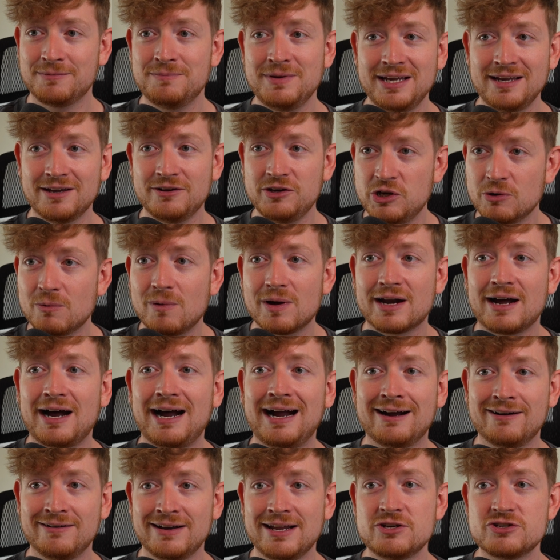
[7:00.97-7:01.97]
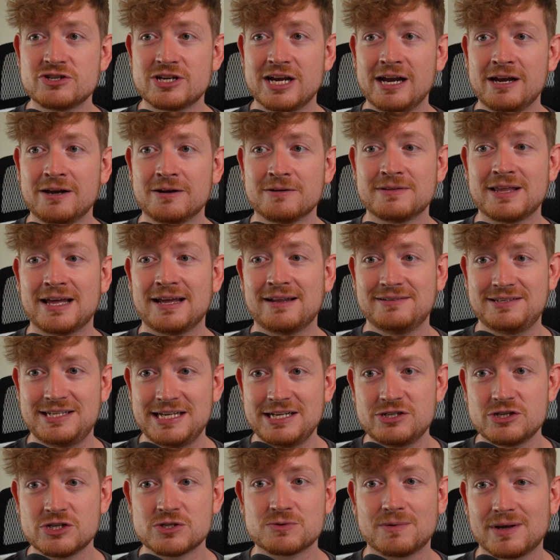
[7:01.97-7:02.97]
and you want to hire an educator that
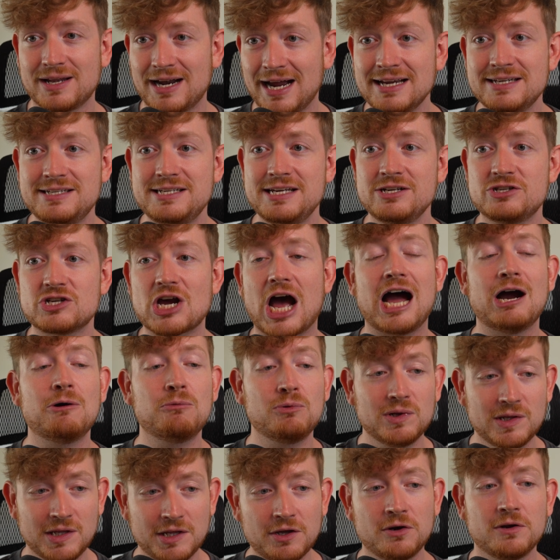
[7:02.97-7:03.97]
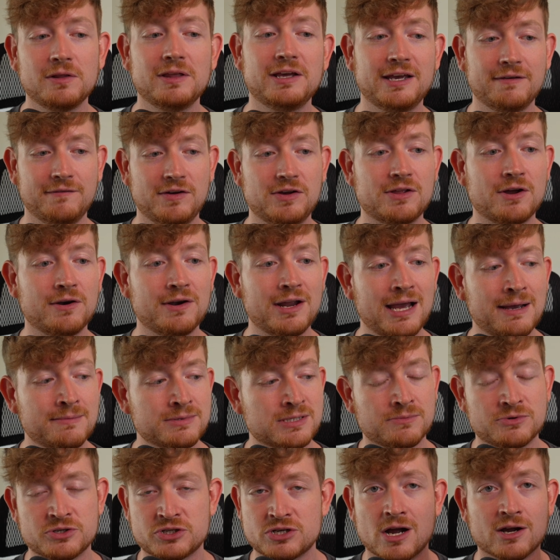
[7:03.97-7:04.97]
teaches what I teach, I will literally give you their names.
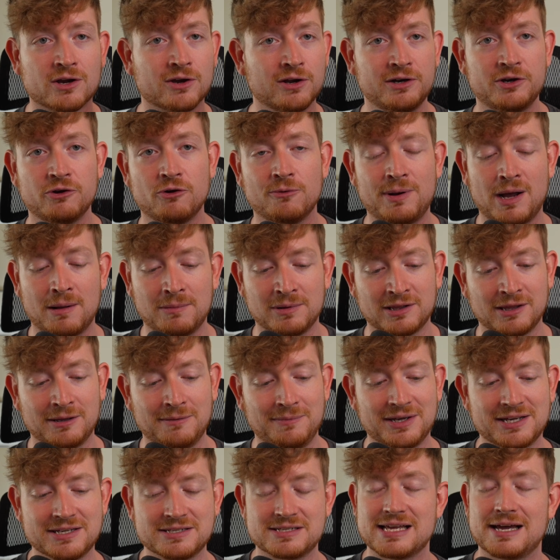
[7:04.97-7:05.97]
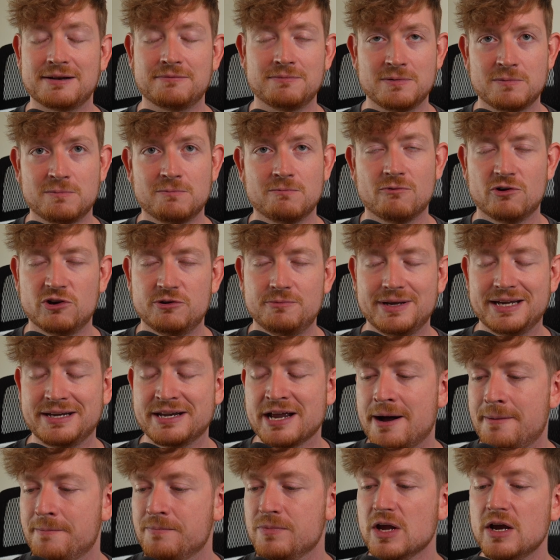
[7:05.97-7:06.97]
I'm just not going to do it publicly because that would be
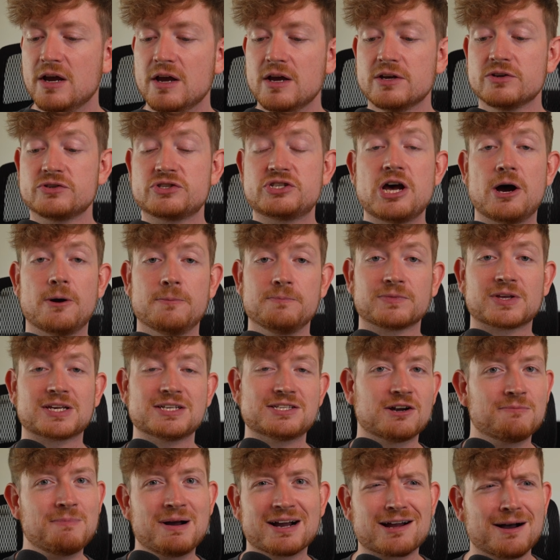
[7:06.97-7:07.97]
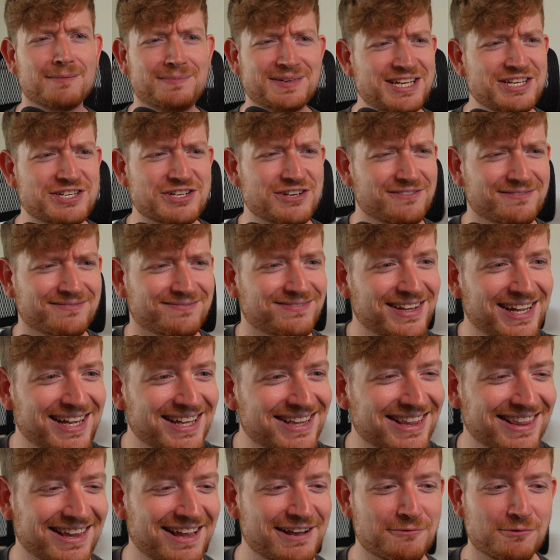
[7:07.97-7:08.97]
dumb. So, because they're my competition.
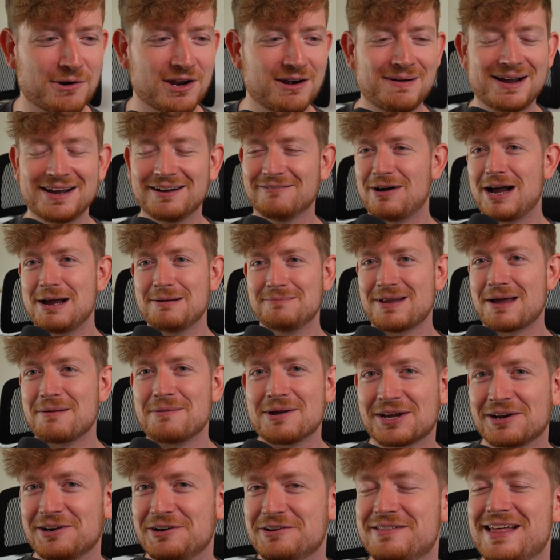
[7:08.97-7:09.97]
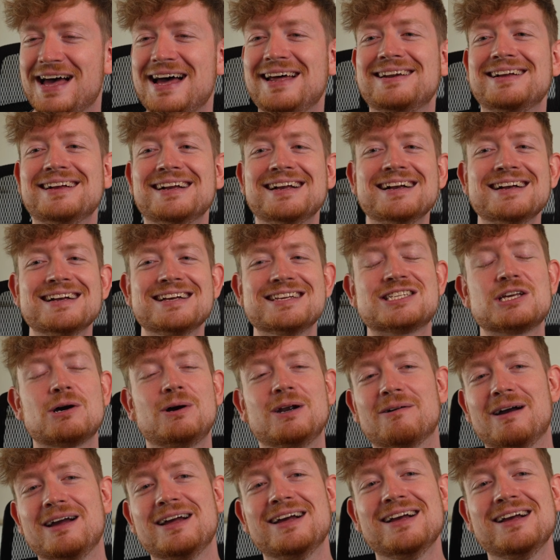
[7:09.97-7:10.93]
Like, I'm not going to do that. So anyway,